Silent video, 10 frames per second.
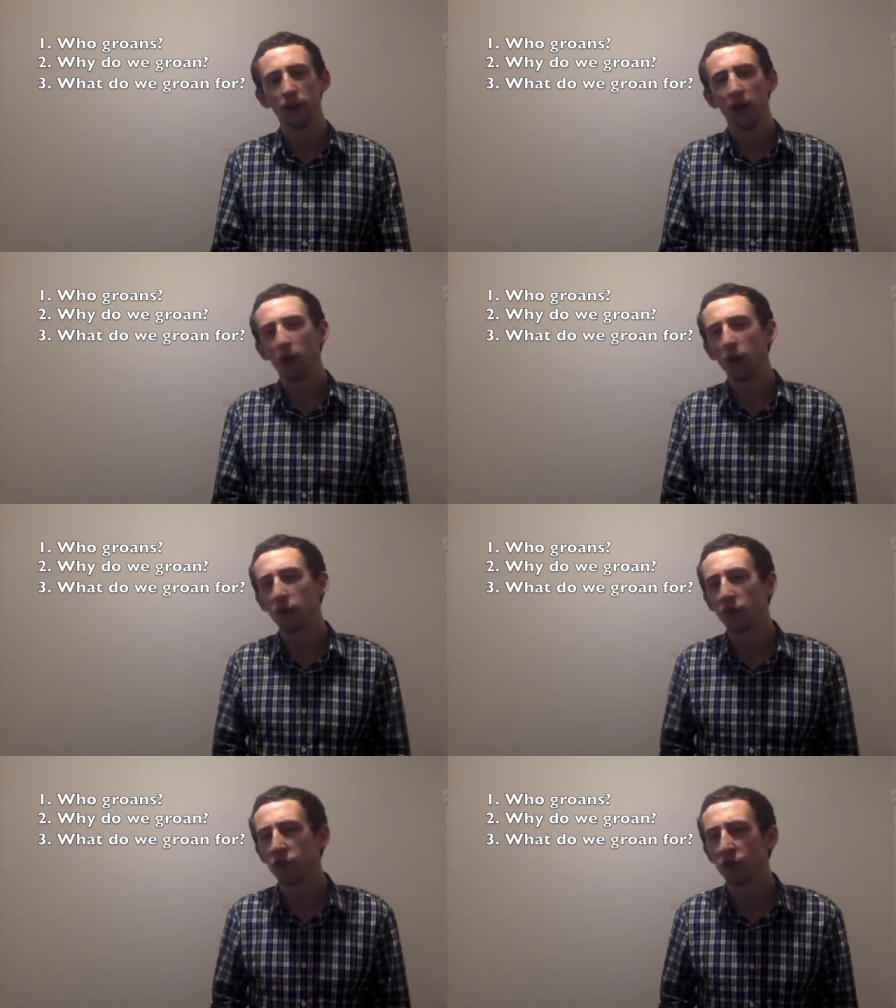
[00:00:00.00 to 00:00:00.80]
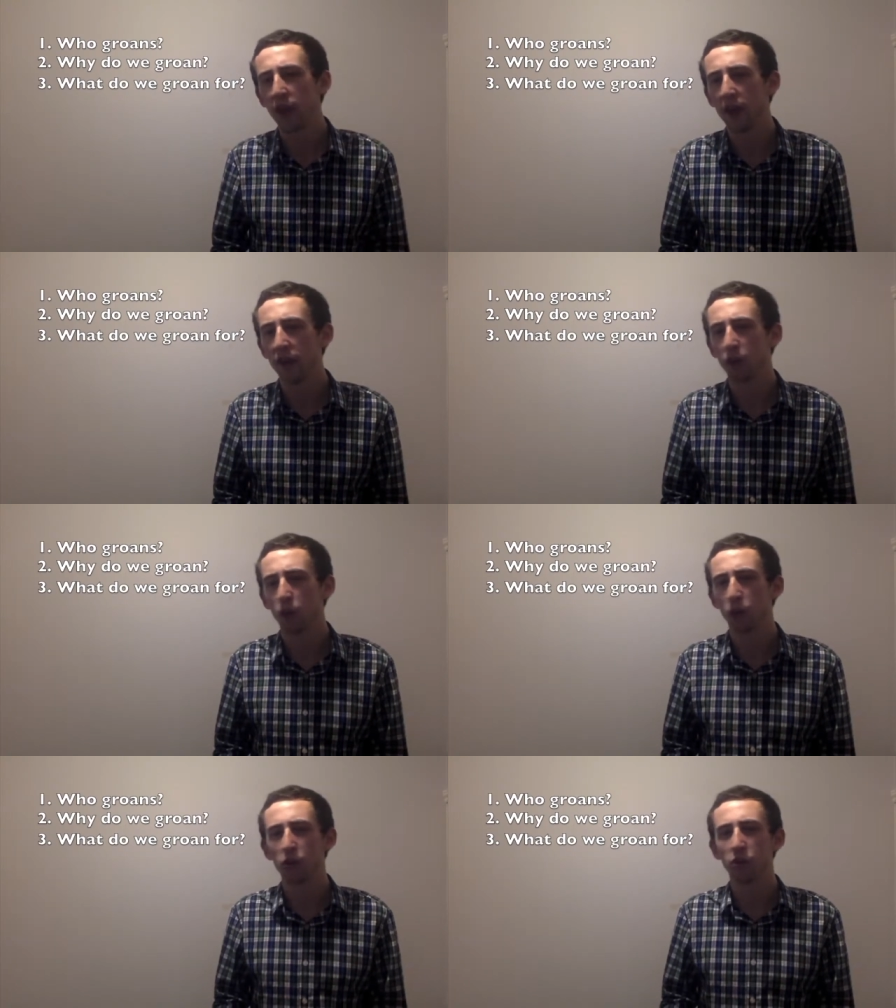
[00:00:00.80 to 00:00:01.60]
and what I've just said is
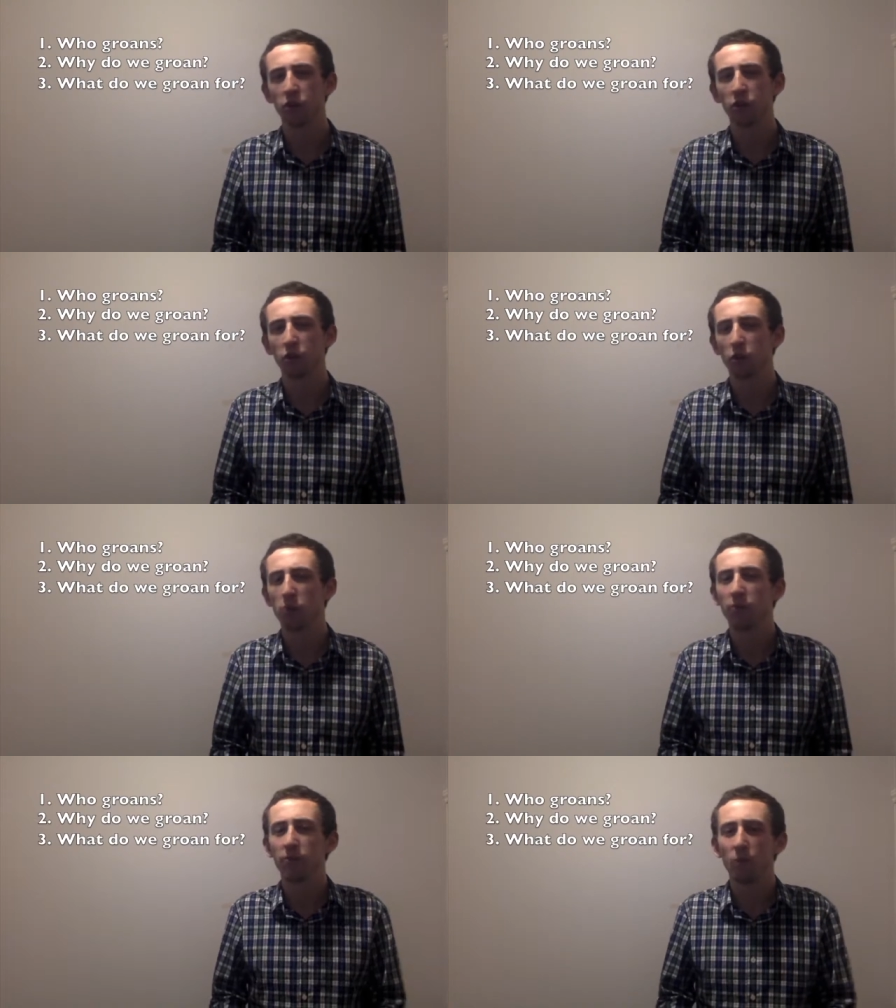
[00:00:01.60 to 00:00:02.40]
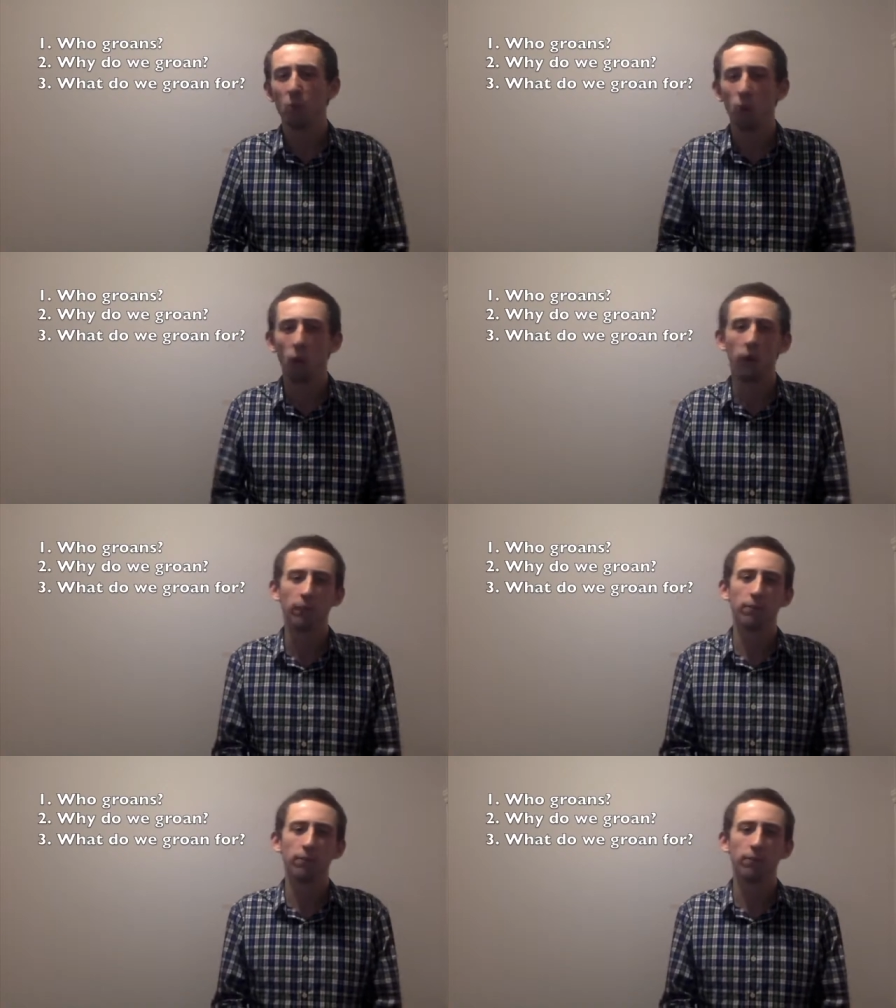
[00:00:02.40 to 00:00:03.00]
what Christians groan for.